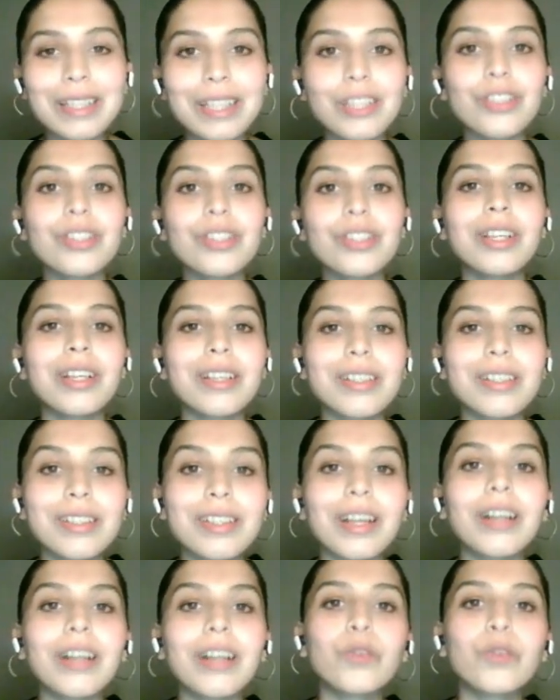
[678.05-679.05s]
doesn't
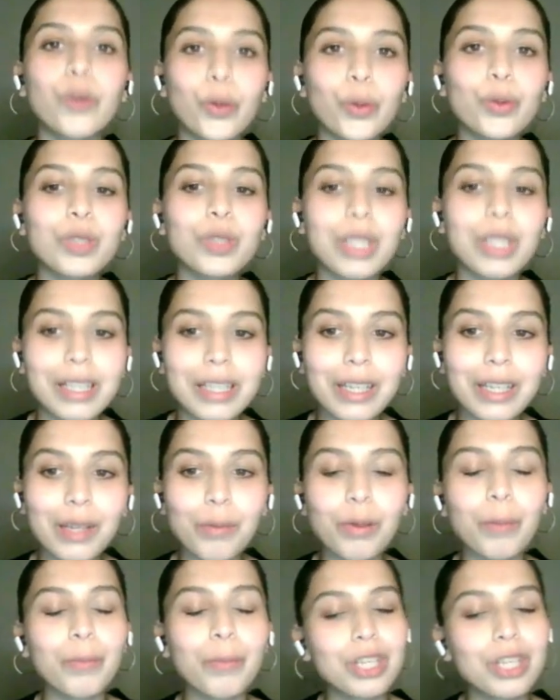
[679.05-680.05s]
itself cause
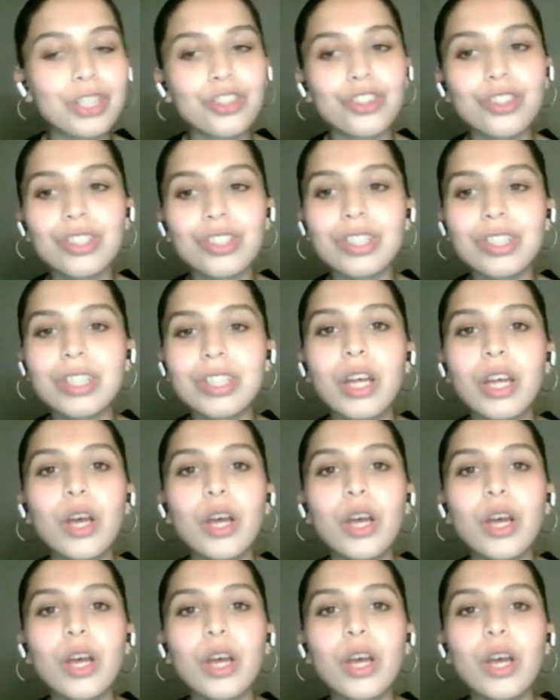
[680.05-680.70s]
anemia, but it's just